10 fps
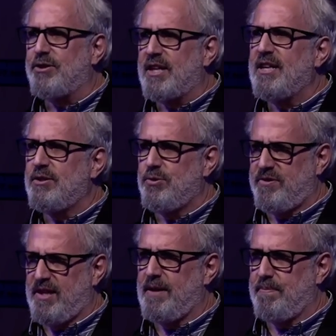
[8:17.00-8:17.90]
can't you
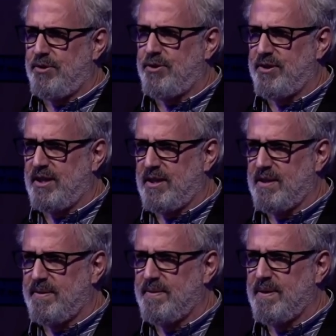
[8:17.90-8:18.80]
see I'm burning?"
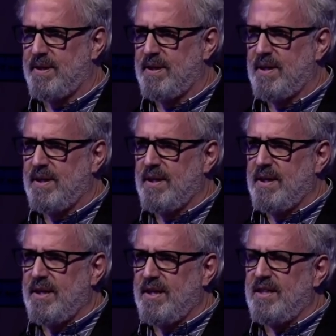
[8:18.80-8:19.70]

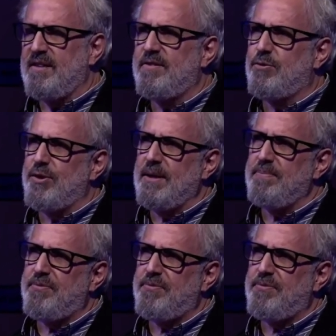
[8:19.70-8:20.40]
In this dream,